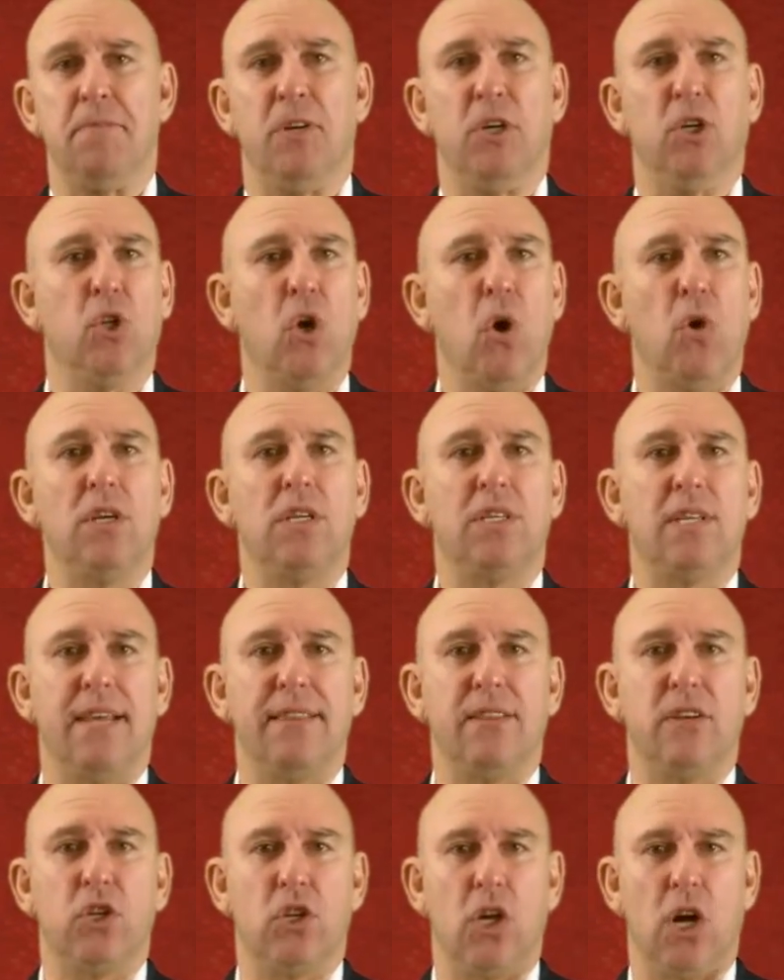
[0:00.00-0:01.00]
You'll notice
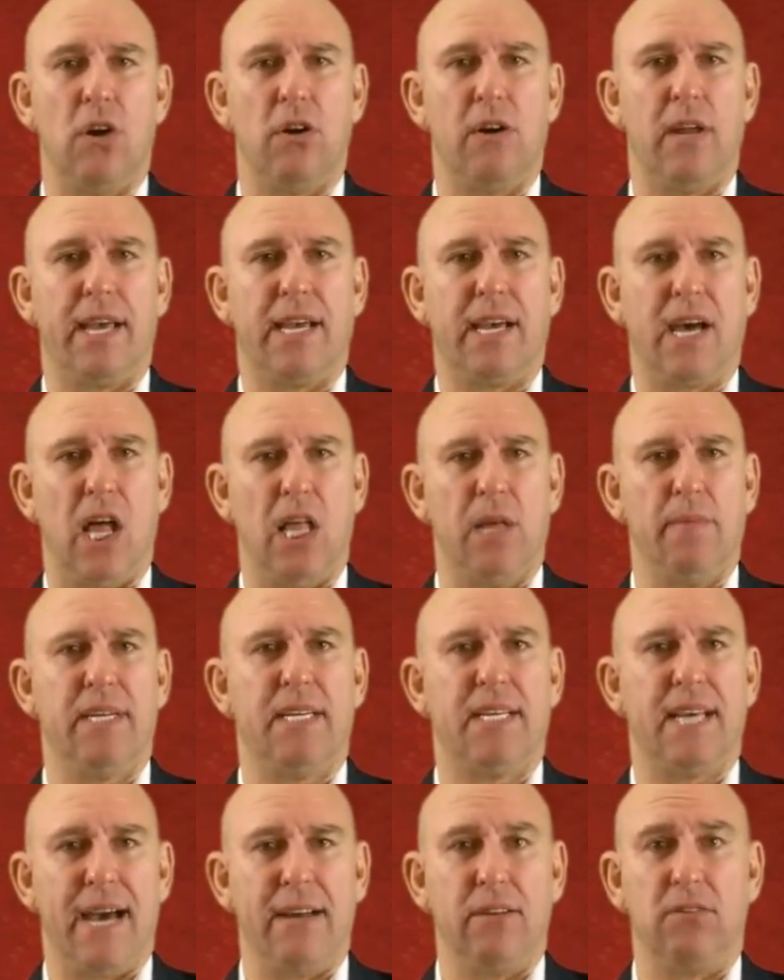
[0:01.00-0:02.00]
on the chart a column
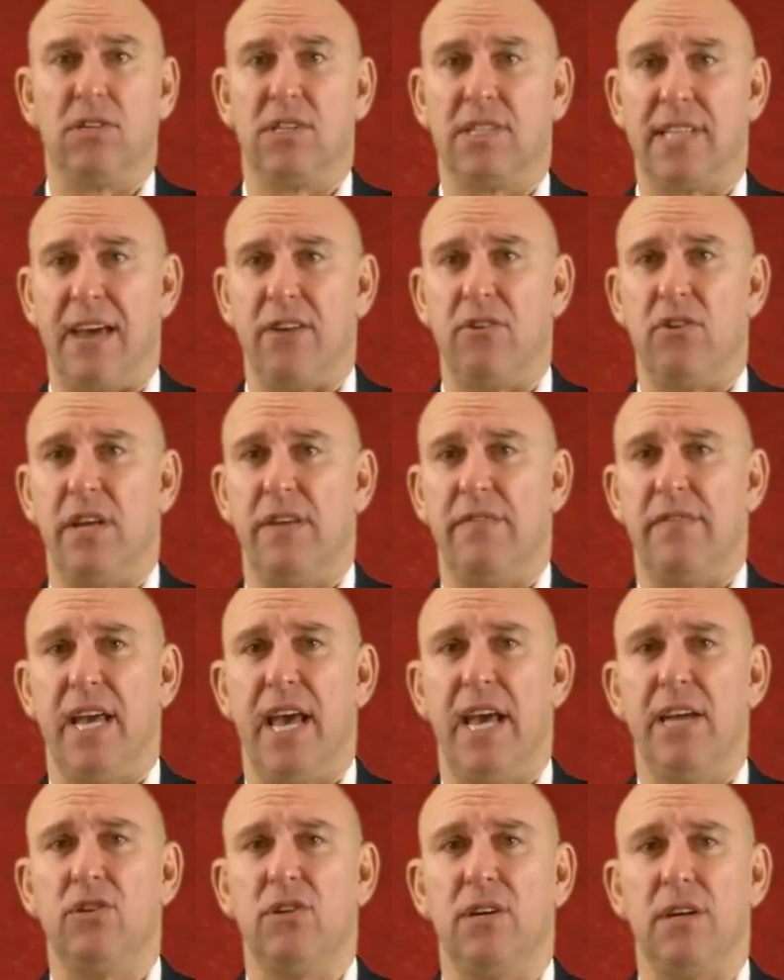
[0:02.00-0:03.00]
entitled Standard
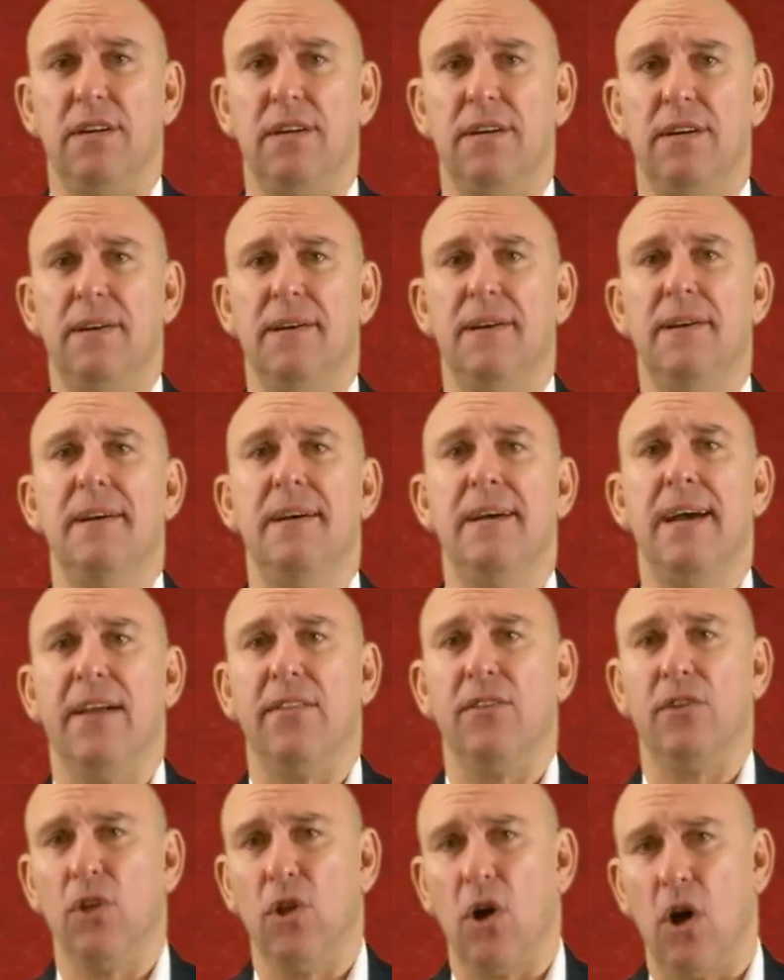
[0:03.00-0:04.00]
Deviation,
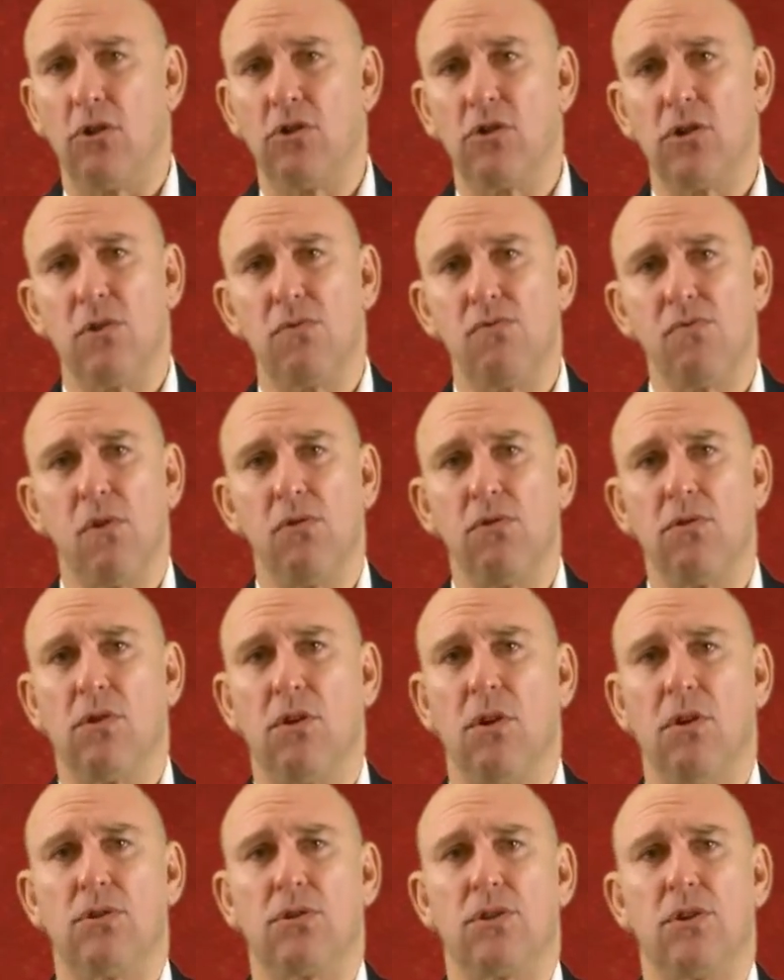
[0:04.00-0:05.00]
and the larger the roller
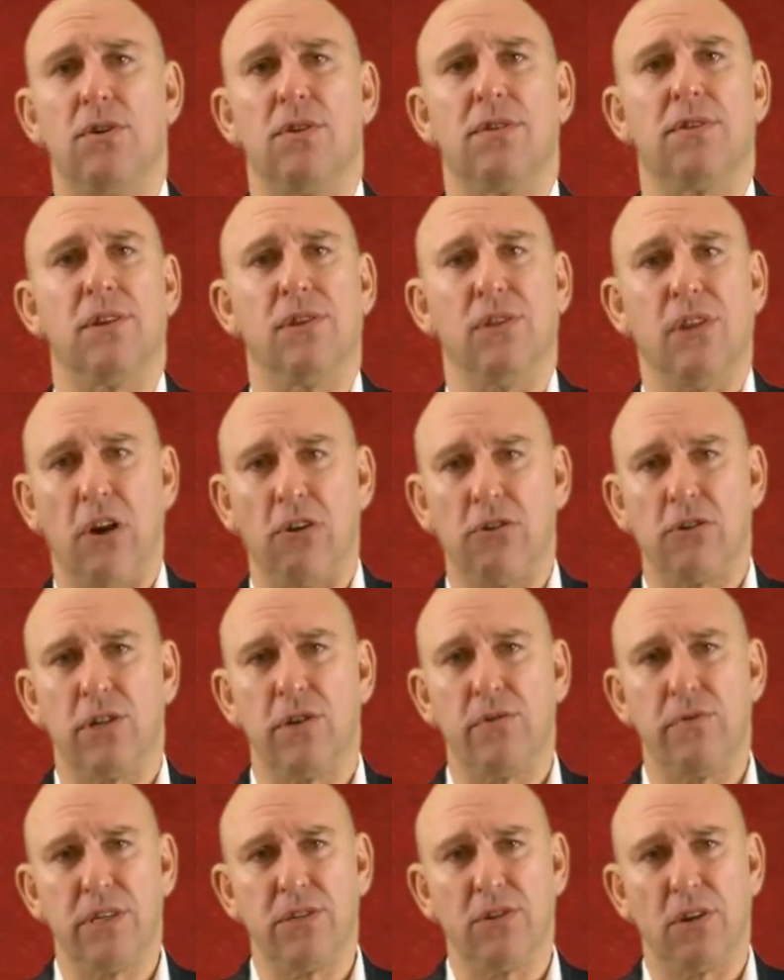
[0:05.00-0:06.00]
coaster, the larger
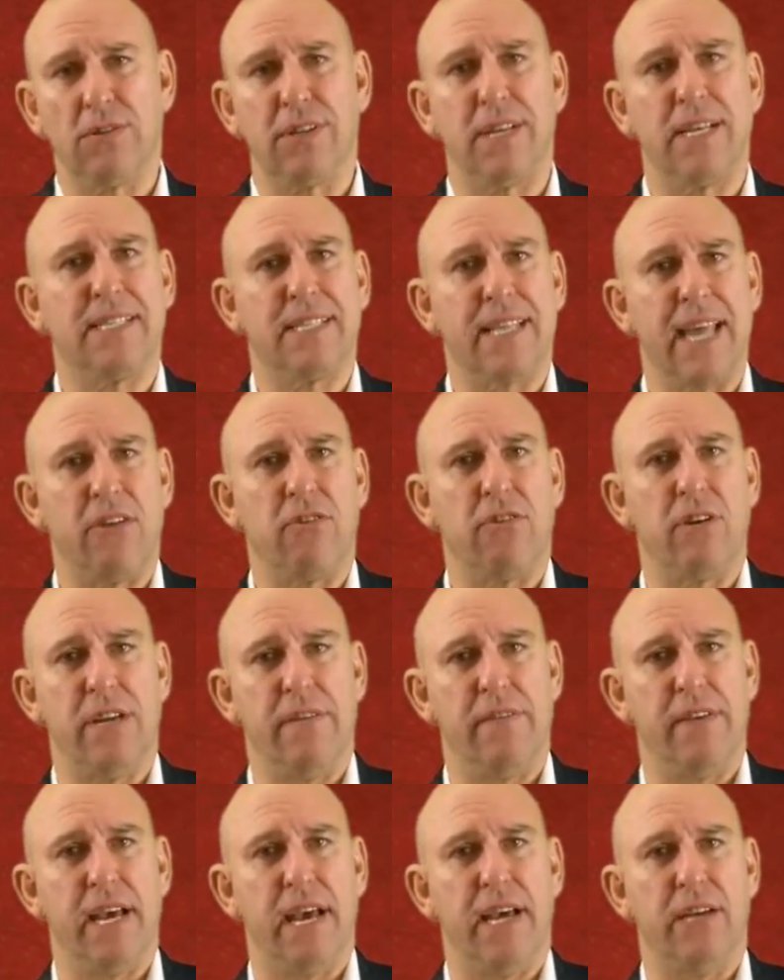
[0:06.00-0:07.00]
the resulting standard
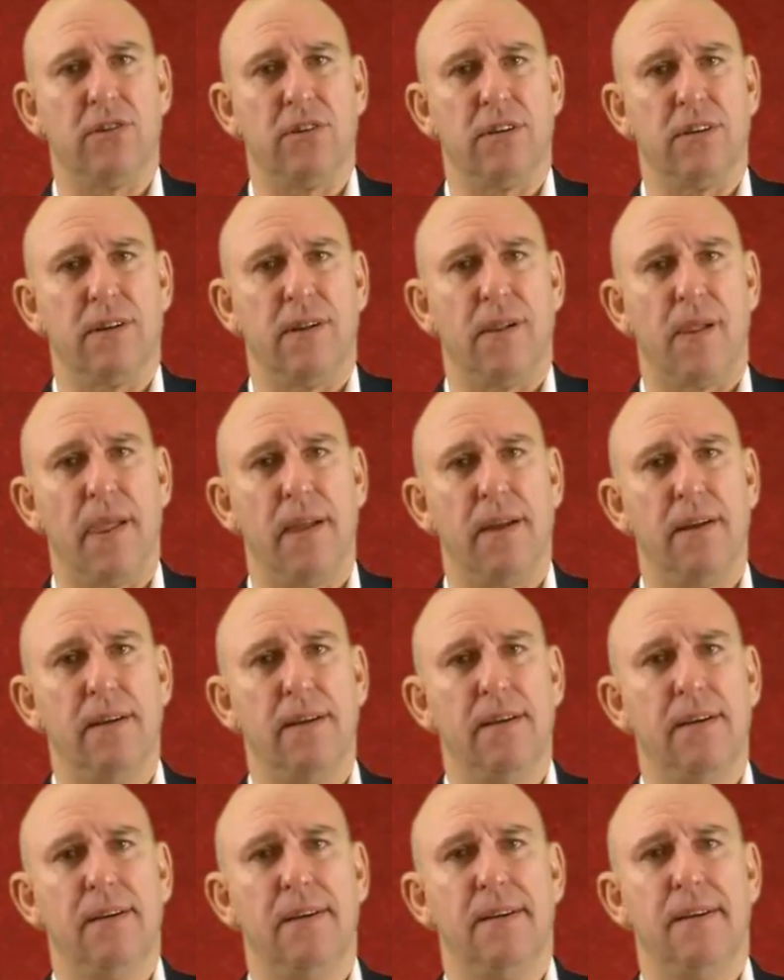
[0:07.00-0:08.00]
deviation.
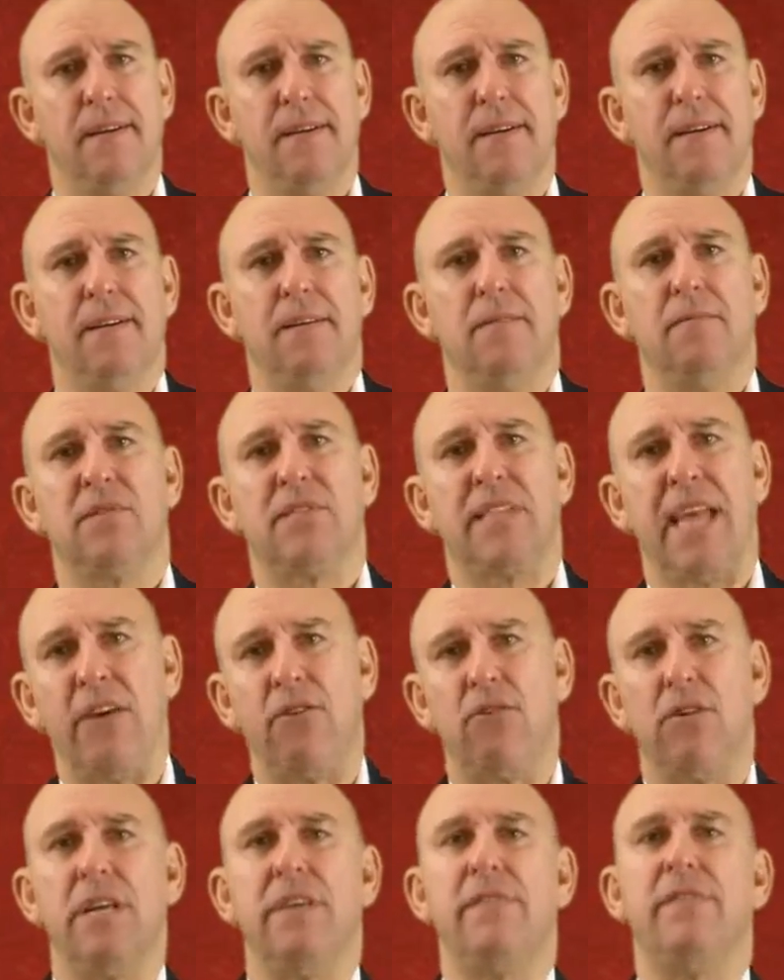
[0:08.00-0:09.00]

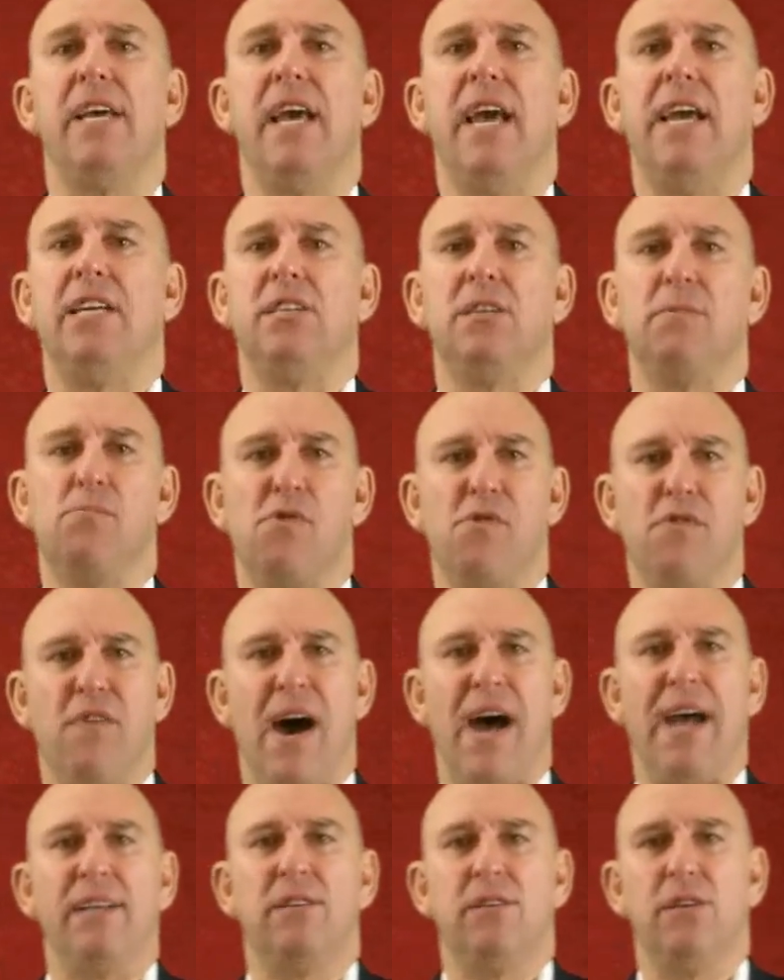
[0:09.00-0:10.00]
Standard deviation
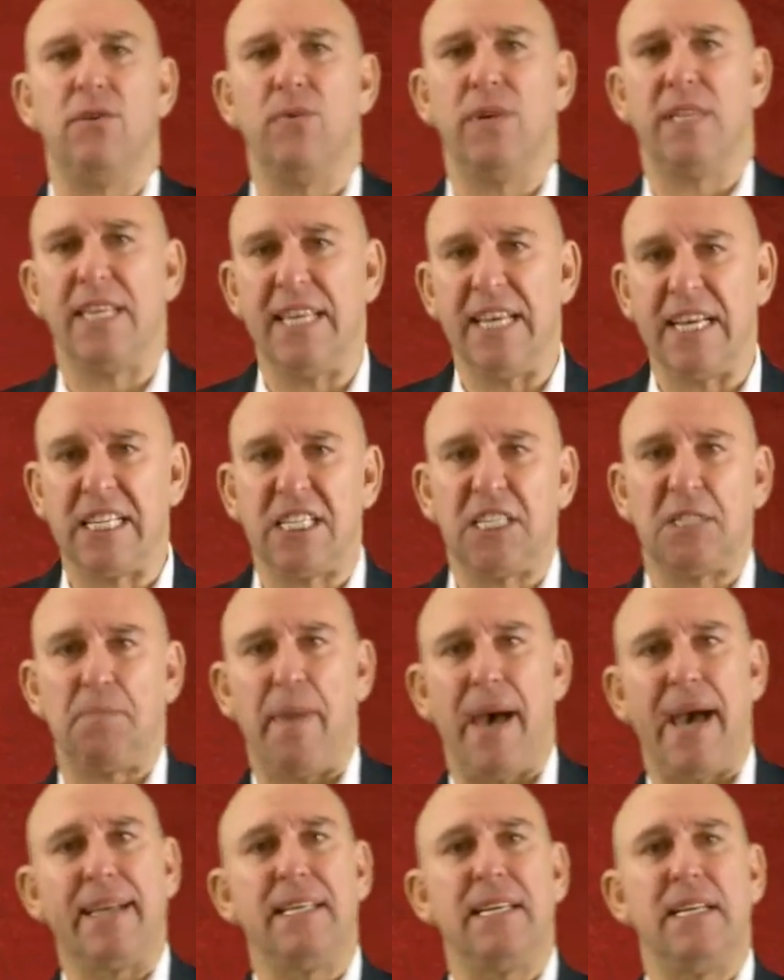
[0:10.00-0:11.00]
provides you with the
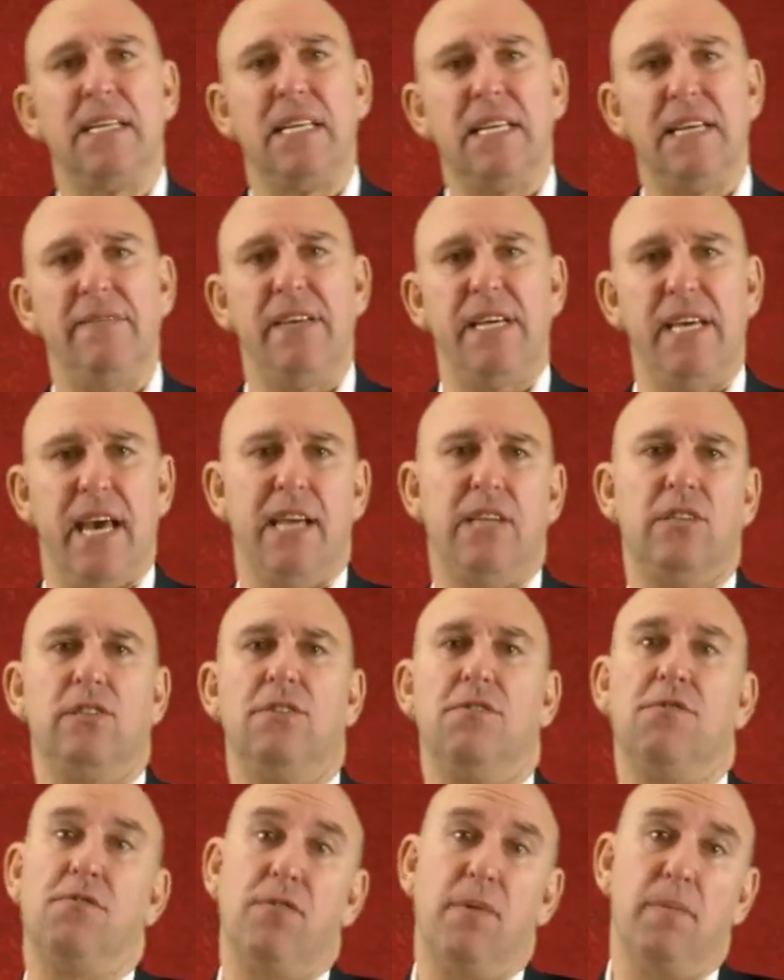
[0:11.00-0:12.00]
expected
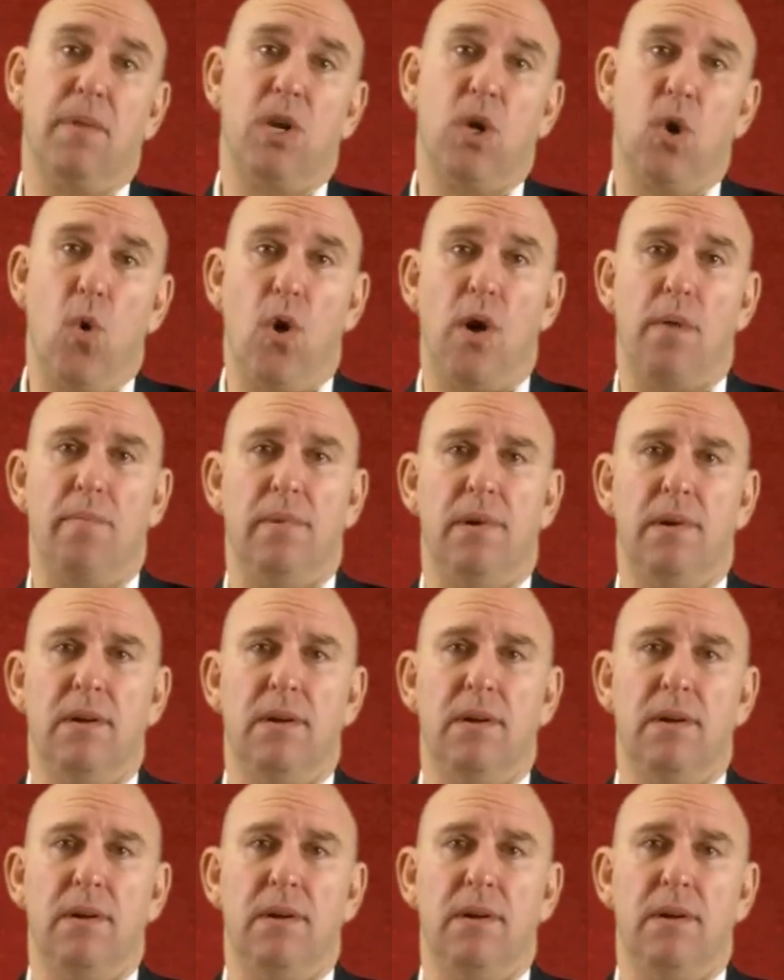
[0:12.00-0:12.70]
deviation from the norm.